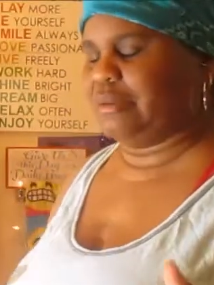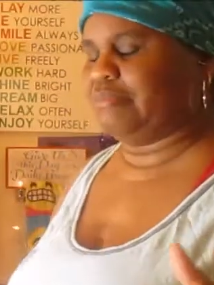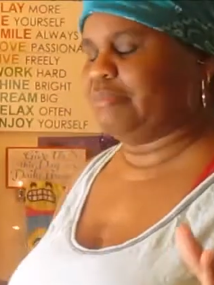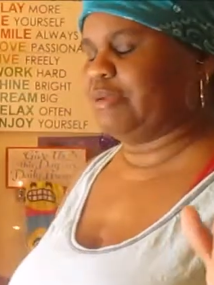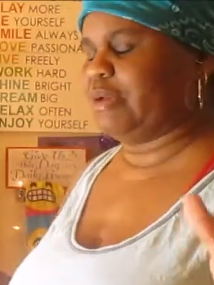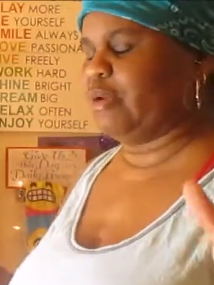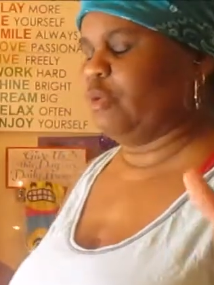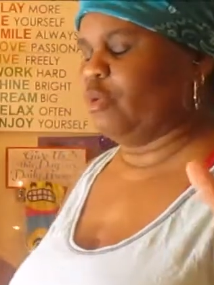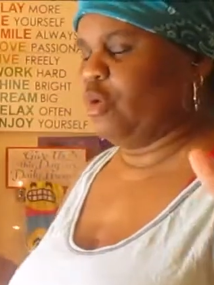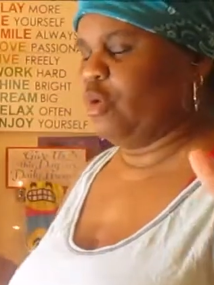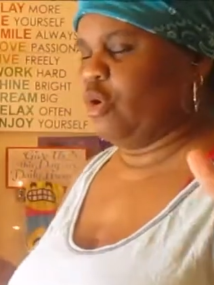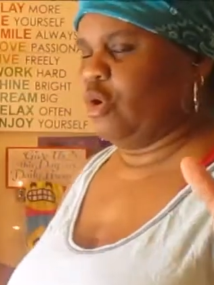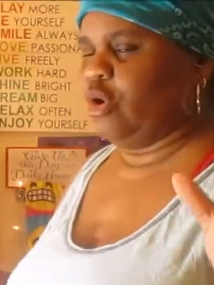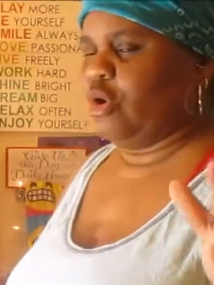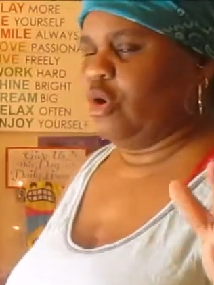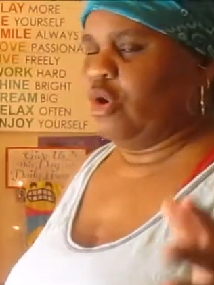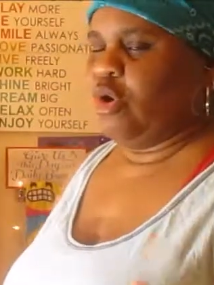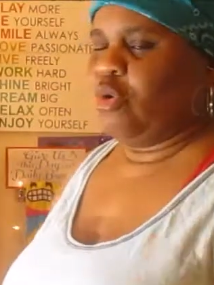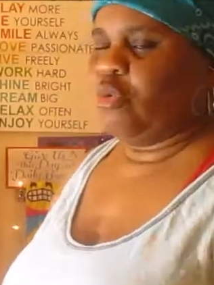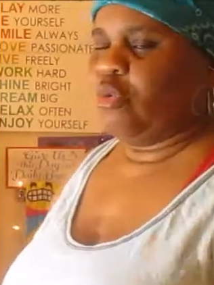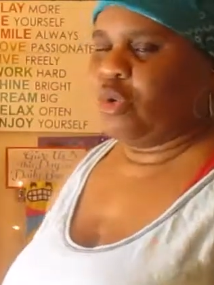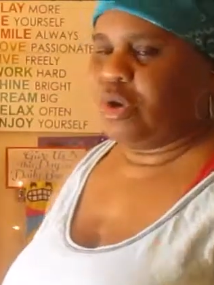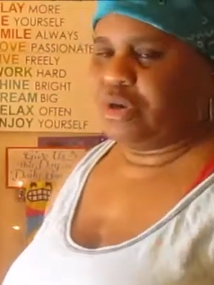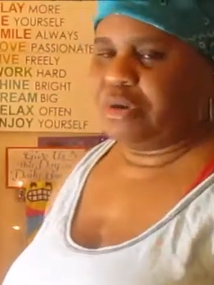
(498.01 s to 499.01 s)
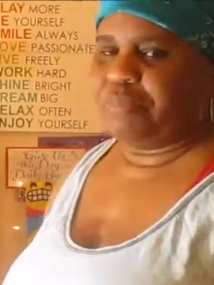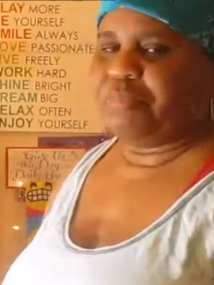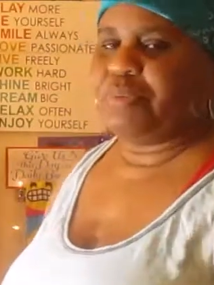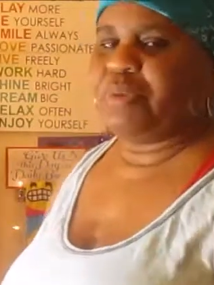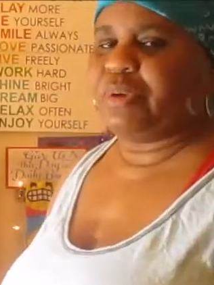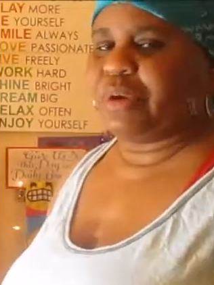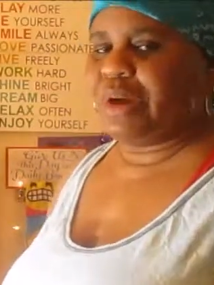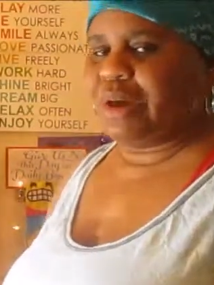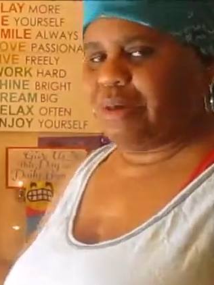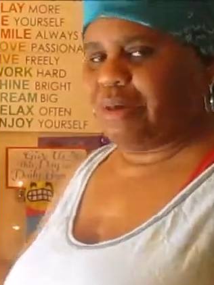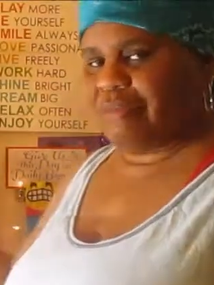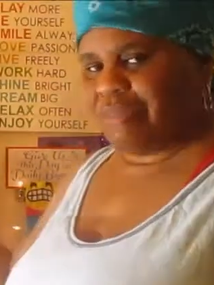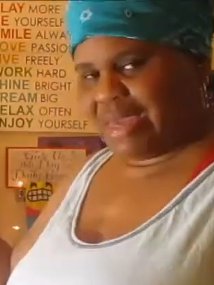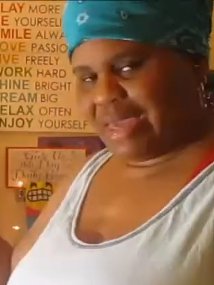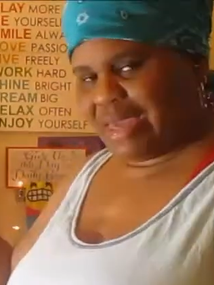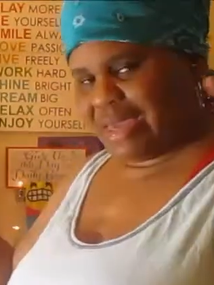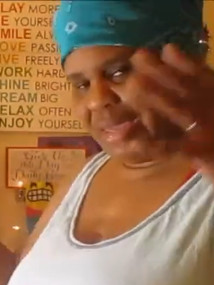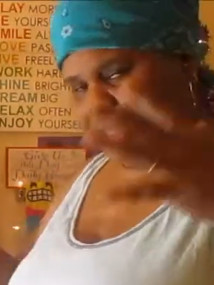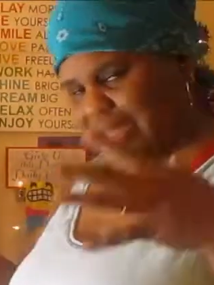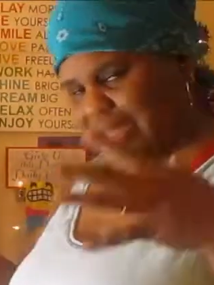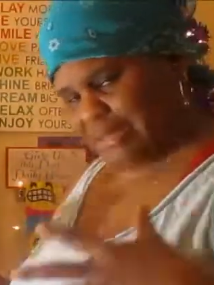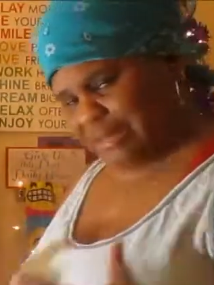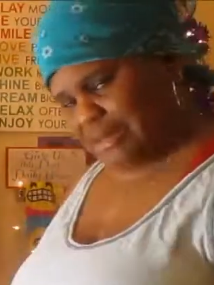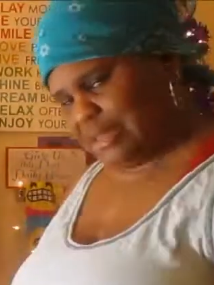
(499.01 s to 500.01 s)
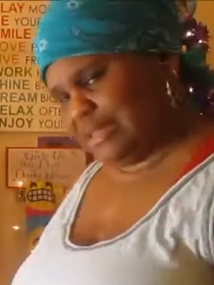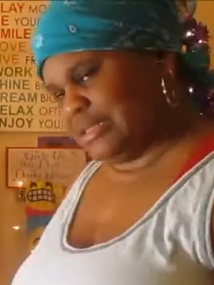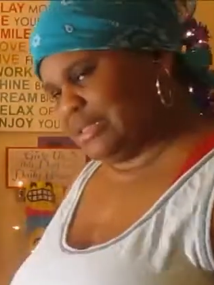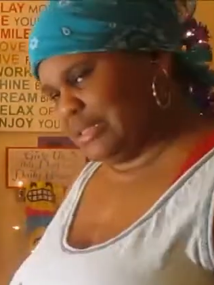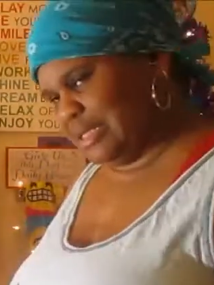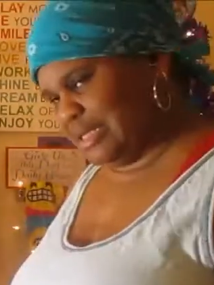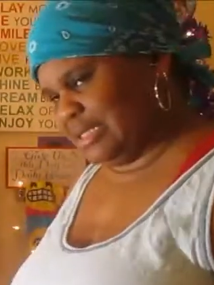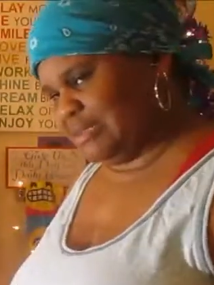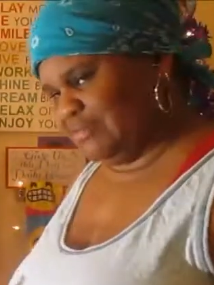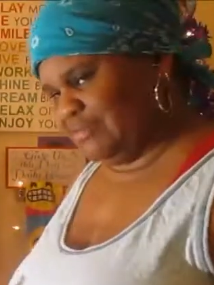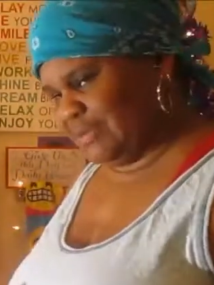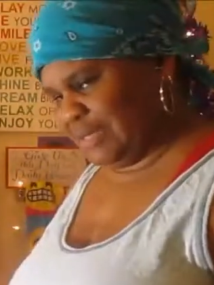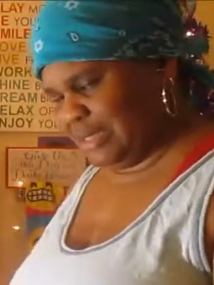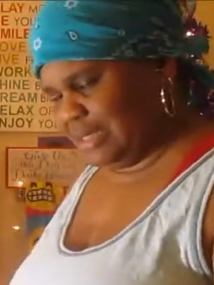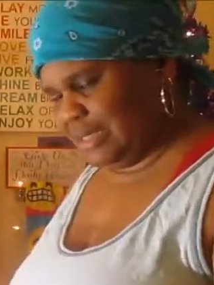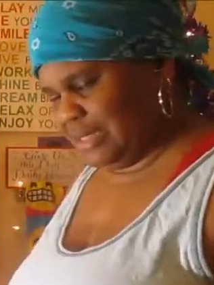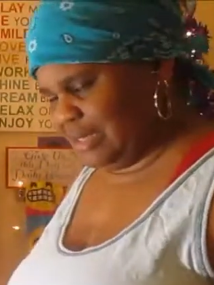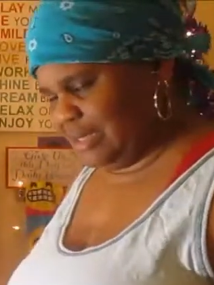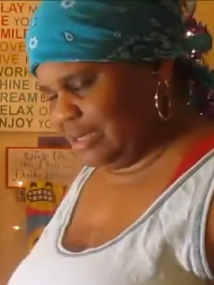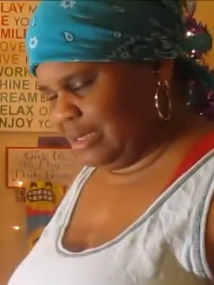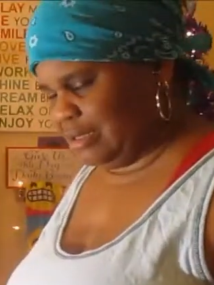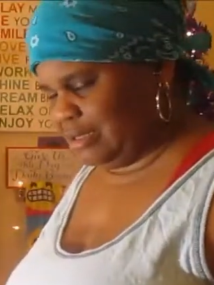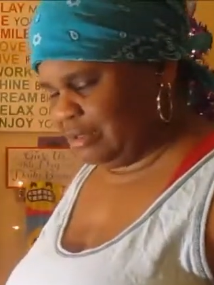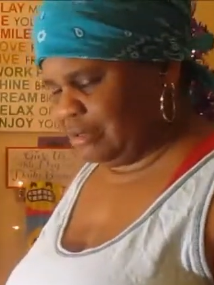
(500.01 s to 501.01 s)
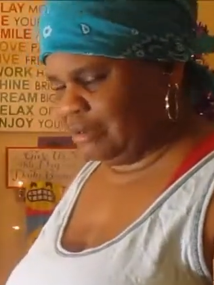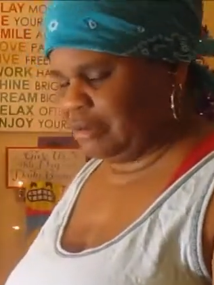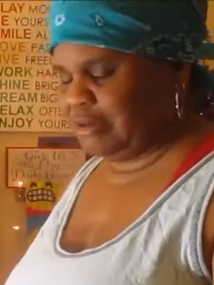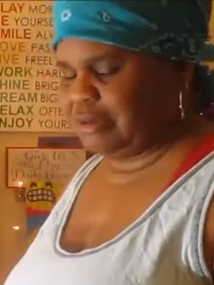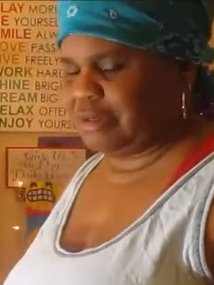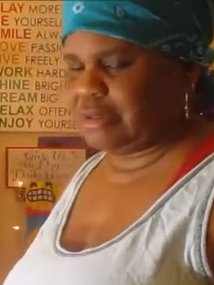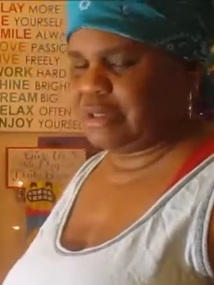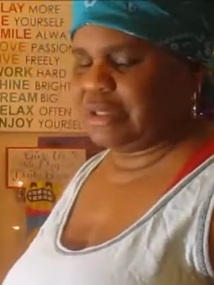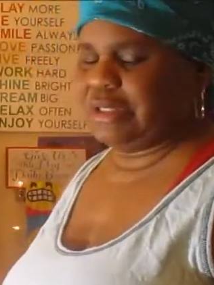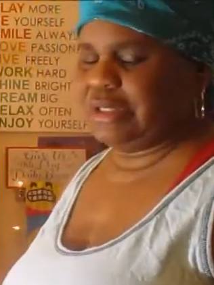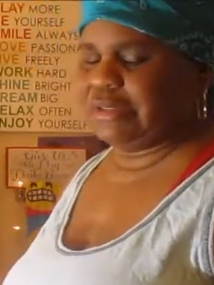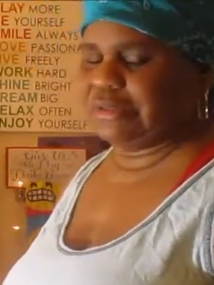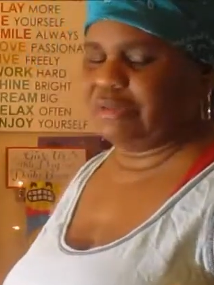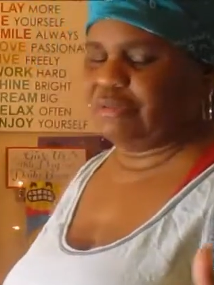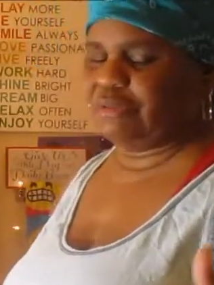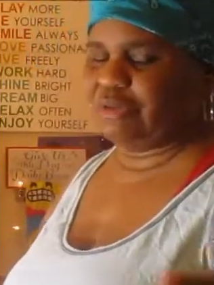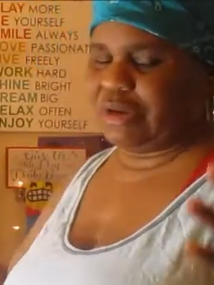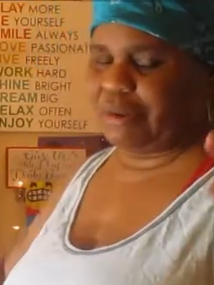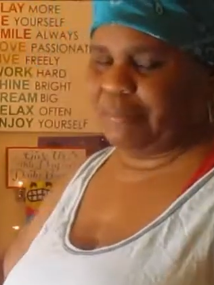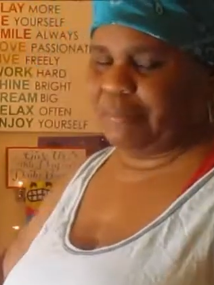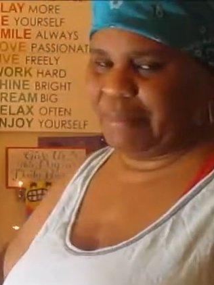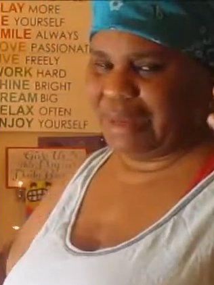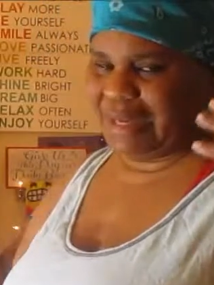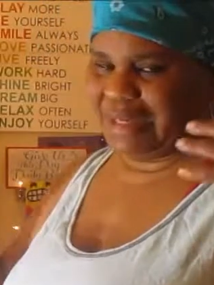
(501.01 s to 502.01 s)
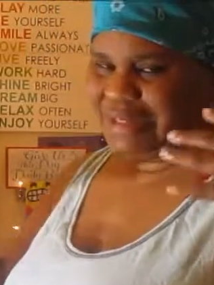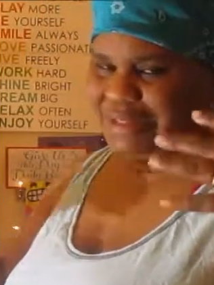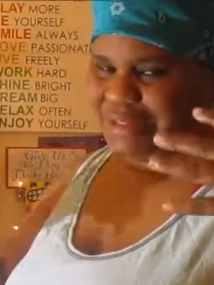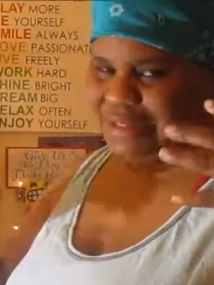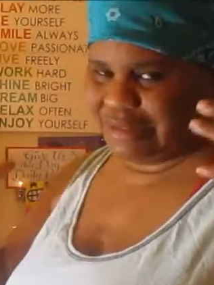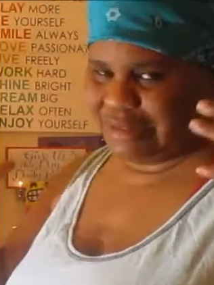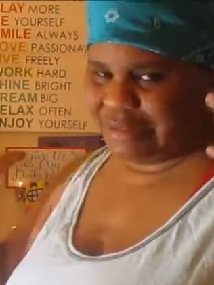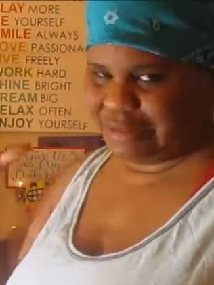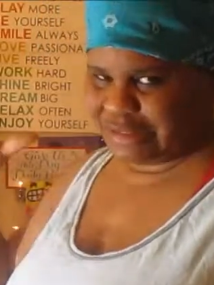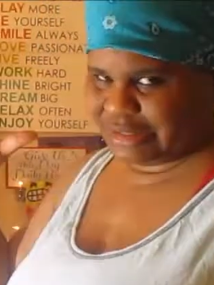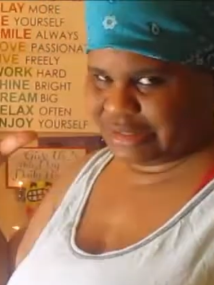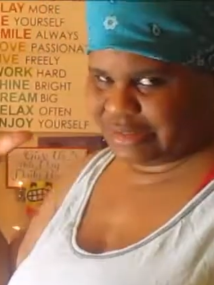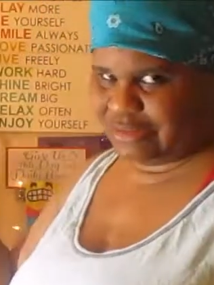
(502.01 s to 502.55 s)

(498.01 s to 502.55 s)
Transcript: I don't want to put all that into this video because I want to base it